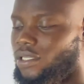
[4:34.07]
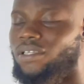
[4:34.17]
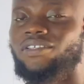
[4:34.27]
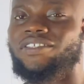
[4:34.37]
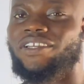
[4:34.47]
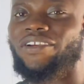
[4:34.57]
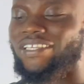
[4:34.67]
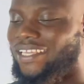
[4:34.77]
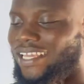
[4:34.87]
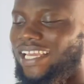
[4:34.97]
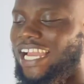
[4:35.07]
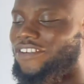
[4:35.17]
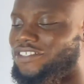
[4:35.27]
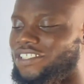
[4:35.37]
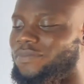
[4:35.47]
Sorry,
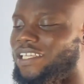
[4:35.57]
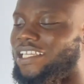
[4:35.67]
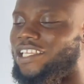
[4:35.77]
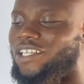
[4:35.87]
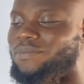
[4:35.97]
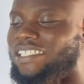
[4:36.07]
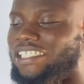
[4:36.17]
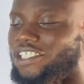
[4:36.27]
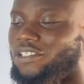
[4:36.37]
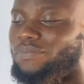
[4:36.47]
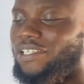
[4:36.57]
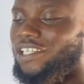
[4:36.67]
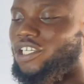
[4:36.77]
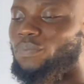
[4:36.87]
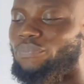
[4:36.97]
hydrogen, helium, lithium,
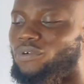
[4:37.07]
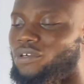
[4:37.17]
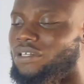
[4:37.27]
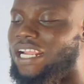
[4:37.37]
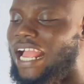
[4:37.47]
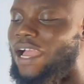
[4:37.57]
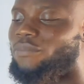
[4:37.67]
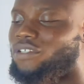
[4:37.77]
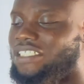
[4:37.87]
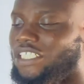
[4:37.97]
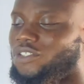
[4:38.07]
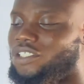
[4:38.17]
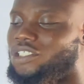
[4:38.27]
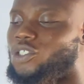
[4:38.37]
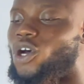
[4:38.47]
beryllium, boron, carbon,
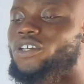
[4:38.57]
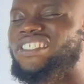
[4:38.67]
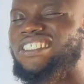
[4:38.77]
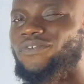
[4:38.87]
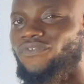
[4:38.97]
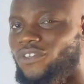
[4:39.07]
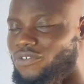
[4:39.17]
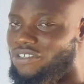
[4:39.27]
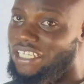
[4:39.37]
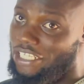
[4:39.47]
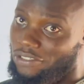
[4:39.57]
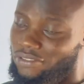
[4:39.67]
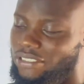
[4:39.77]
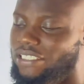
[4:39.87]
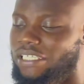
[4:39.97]
nitrogen, oxygen, fluorine, neon.
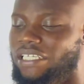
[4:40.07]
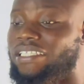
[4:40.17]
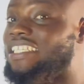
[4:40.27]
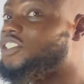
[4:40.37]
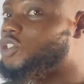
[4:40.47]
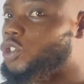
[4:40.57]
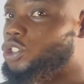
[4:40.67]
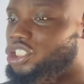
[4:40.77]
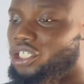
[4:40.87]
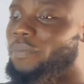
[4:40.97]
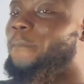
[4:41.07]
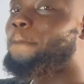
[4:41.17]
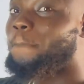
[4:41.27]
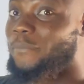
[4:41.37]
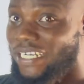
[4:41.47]
Then sodium,
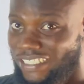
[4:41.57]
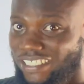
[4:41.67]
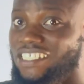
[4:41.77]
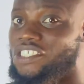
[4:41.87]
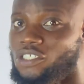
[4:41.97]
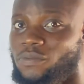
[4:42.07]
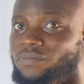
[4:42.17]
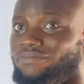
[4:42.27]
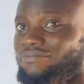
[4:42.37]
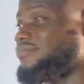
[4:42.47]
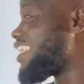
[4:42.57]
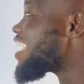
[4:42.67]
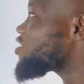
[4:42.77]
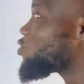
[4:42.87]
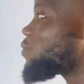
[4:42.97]
magnesium, that's
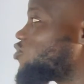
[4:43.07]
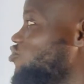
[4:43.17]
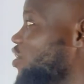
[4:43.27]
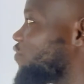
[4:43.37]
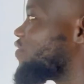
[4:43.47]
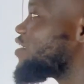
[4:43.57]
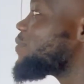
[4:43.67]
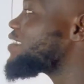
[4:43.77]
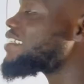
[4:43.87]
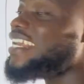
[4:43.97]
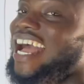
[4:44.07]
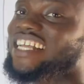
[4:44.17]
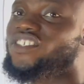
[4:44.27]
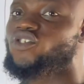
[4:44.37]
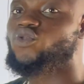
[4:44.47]
number 12. It means it
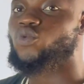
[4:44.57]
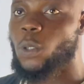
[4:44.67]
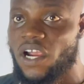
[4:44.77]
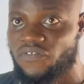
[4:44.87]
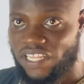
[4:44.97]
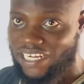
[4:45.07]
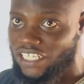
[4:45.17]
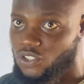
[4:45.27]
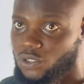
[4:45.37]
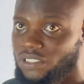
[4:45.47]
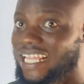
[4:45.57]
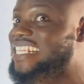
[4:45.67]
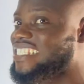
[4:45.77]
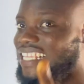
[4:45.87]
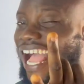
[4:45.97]
has 12 electrons.
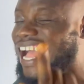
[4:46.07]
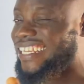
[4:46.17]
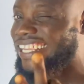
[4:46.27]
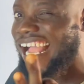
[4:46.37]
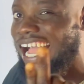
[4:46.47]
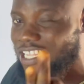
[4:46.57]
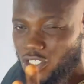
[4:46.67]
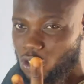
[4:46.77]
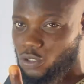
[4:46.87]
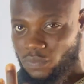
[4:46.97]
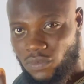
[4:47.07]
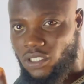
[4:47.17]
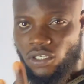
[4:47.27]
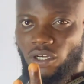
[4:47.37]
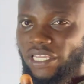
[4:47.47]
That's the atom.
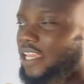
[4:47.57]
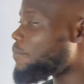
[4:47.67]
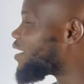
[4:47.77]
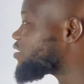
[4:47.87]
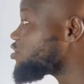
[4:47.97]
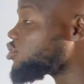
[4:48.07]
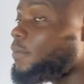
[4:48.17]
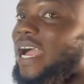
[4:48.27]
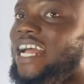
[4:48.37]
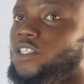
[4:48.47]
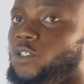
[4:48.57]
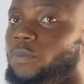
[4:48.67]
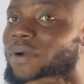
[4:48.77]
Okay, magnesium atom